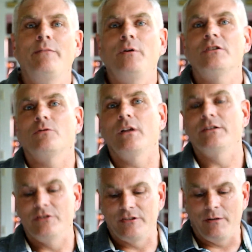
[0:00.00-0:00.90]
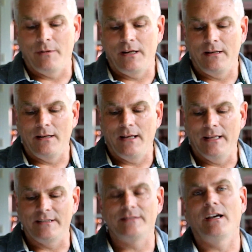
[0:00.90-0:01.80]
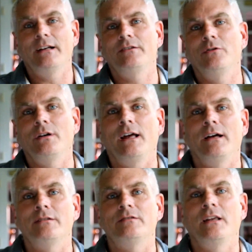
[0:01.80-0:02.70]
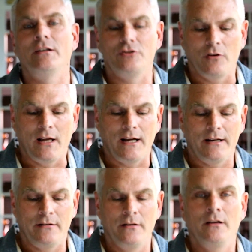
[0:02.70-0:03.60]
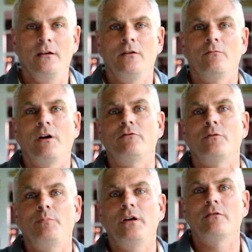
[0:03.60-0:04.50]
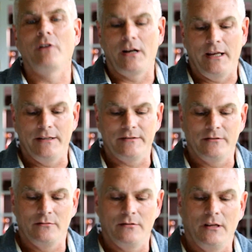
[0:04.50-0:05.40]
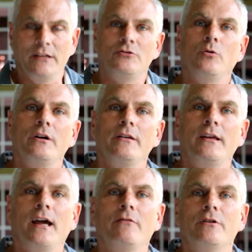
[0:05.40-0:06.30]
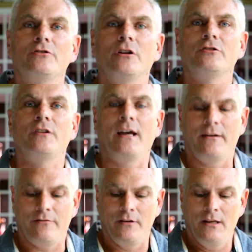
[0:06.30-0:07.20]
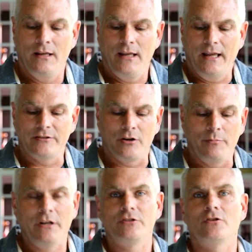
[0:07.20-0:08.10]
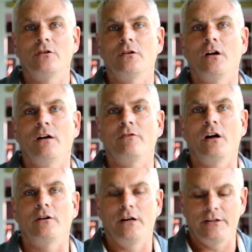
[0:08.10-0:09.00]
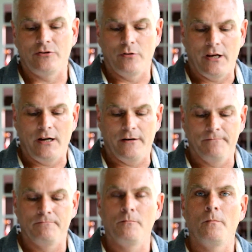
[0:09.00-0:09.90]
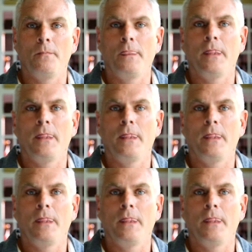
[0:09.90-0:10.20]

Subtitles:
The Staff Parish Relations Committee is excited to announce that in July, Reverend Peter Von Ace is joining the Calvary Church staff as our Minister of Congregational Care.